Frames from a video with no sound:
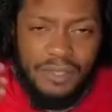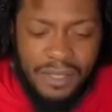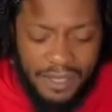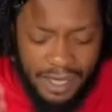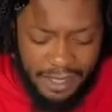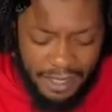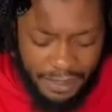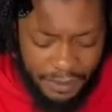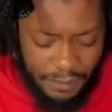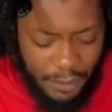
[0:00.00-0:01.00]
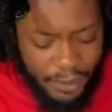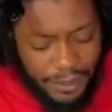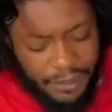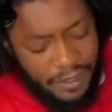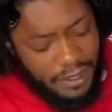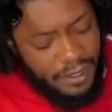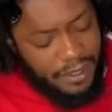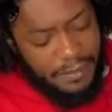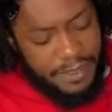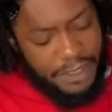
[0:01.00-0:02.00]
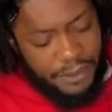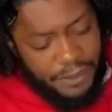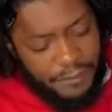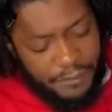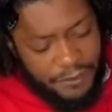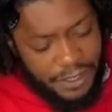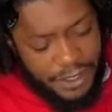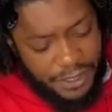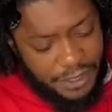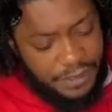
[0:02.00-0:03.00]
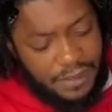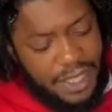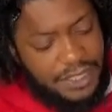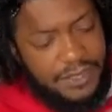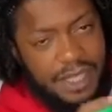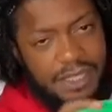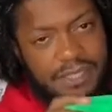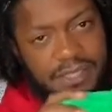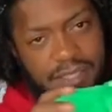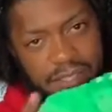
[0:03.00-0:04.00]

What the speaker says: getting into it more, the material for this shoe, as you guys can see,